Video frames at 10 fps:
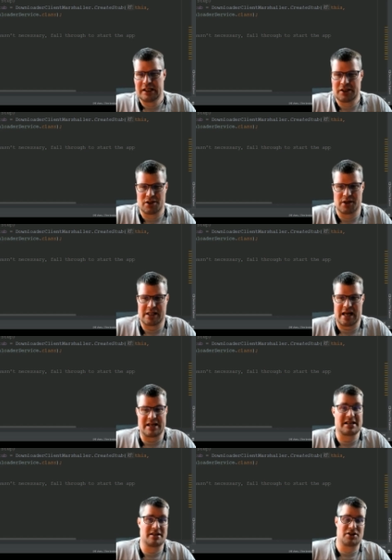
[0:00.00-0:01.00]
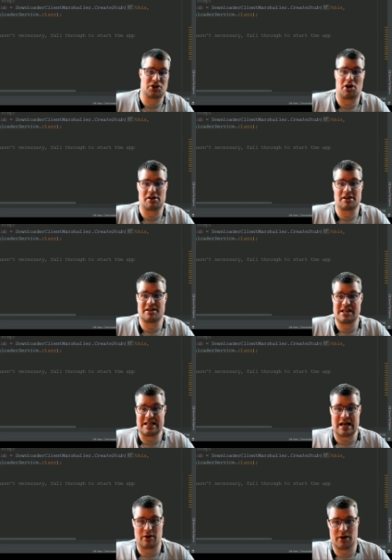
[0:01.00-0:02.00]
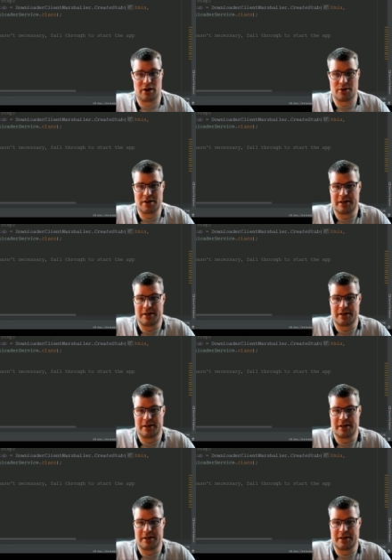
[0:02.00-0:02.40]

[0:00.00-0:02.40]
so it can start the download.